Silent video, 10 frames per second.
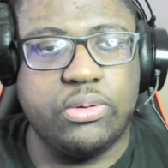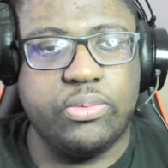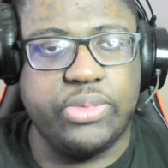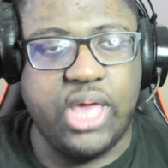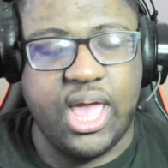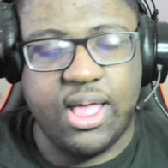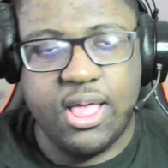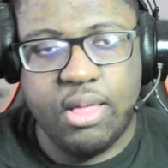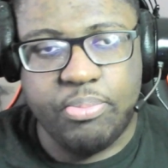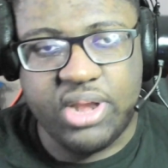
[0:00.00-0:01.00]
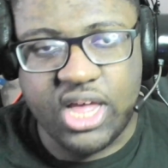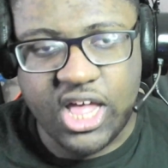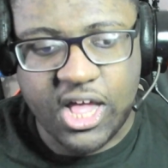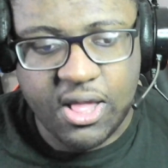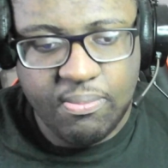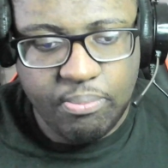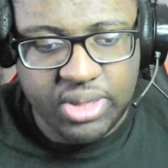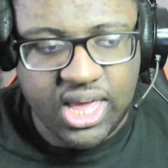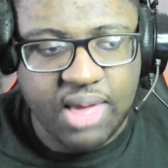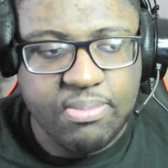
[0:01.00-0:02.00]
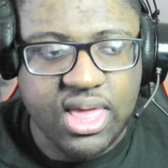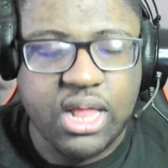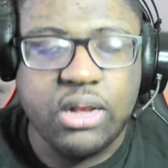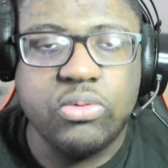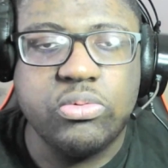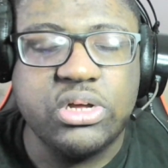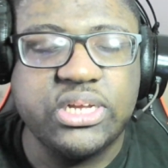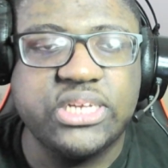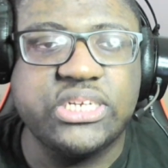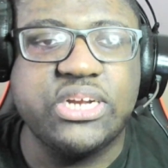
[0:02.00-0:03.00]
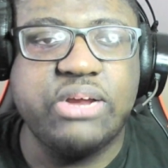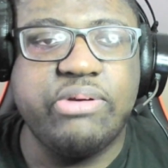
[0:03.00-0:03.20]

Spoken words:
yeah, but yeah, man, we're gonna get started with the